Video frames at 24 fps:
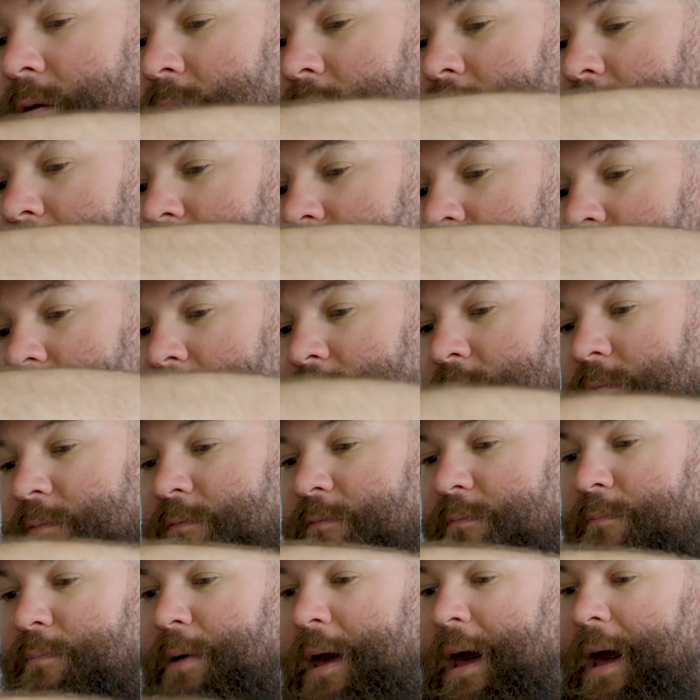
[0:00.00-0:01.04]
You can even
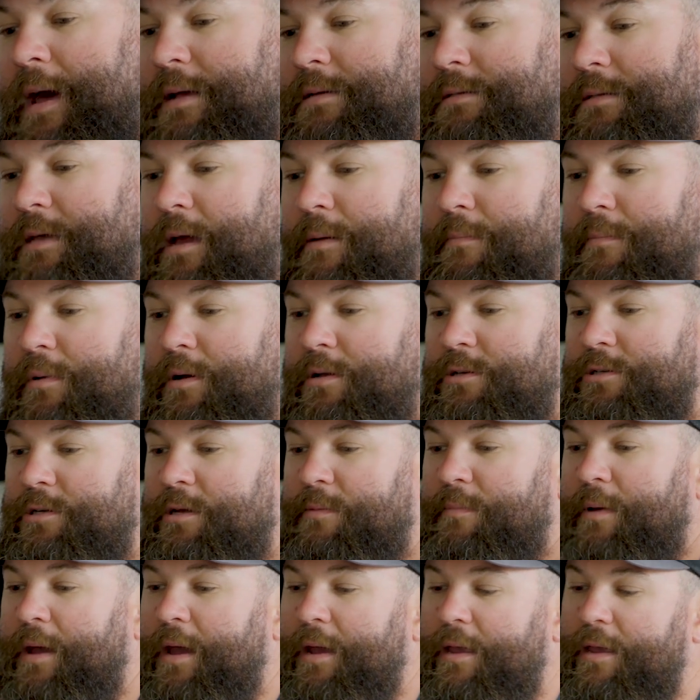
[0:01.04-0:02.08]
pass that
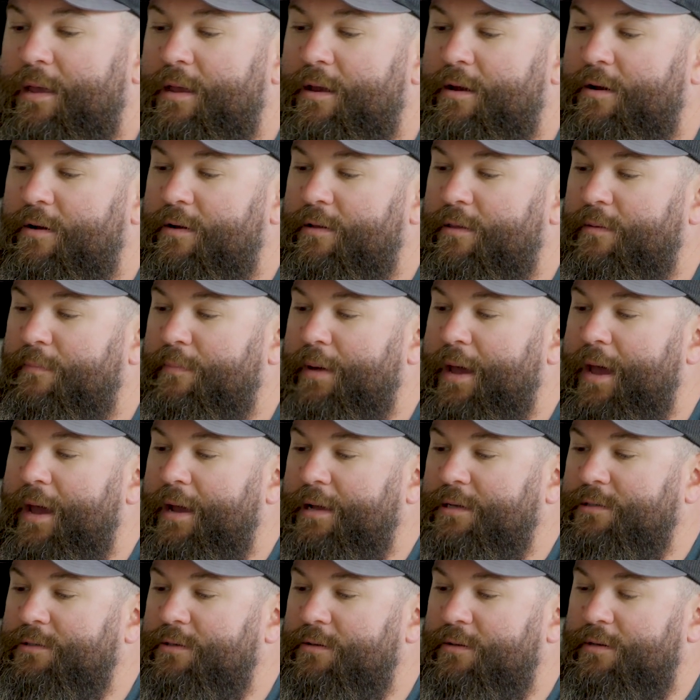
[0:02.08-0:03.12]
bungee back here in the
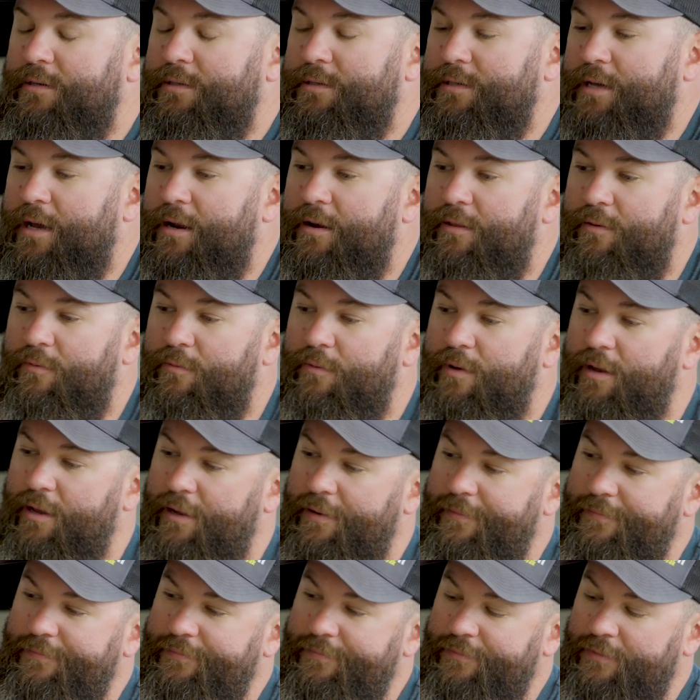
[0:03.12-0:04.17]
back so that it's out of the way.
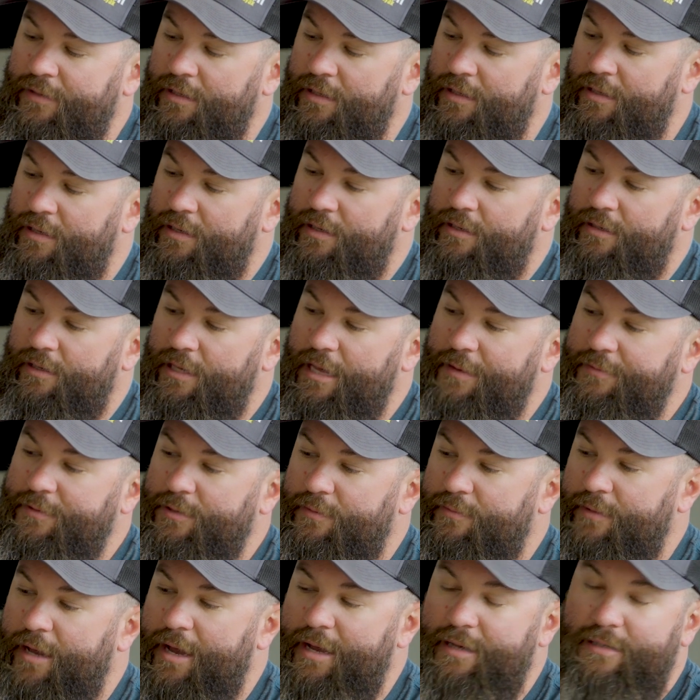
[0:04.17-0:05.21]
Keeps
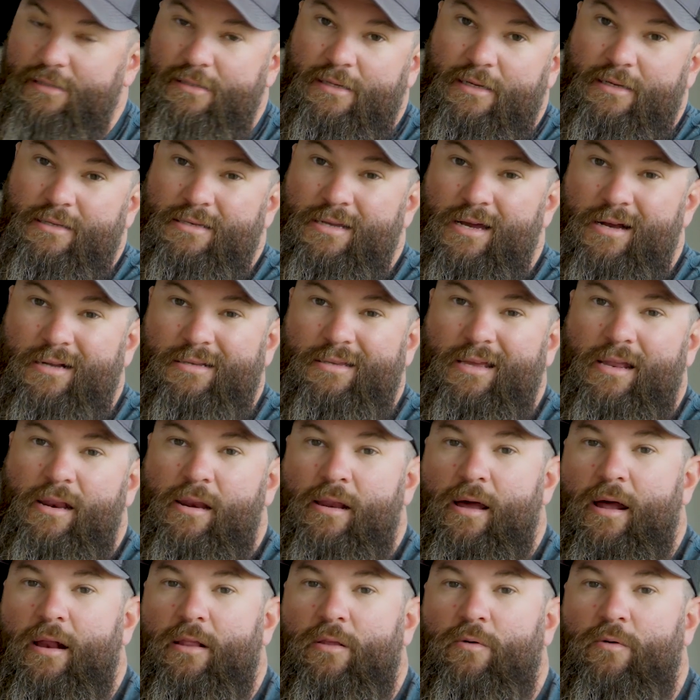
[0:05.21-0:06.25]
them nice and tucked in
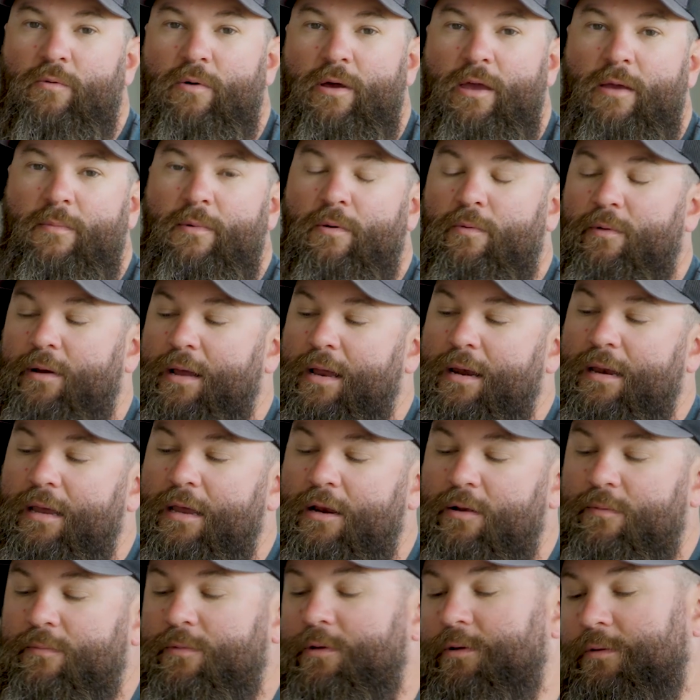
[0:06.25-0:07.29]
and out of the way, but when I
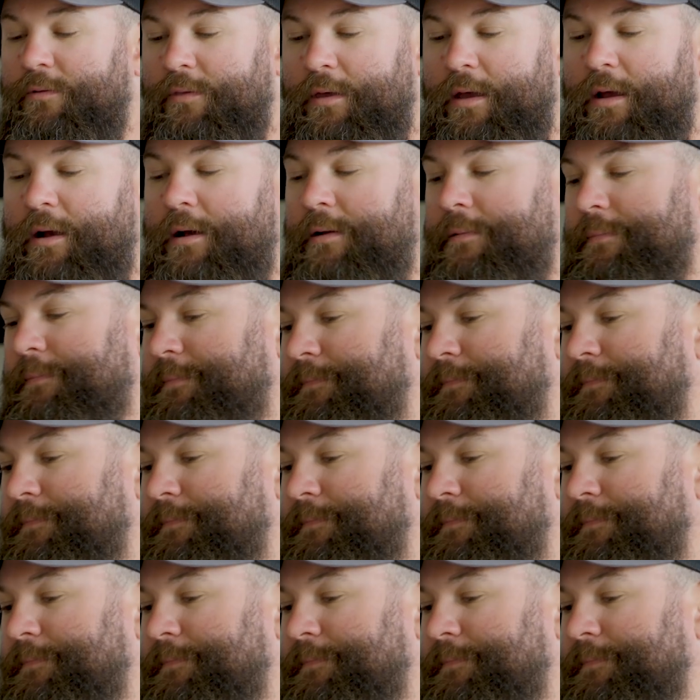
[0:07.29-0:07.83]
need them, they're there.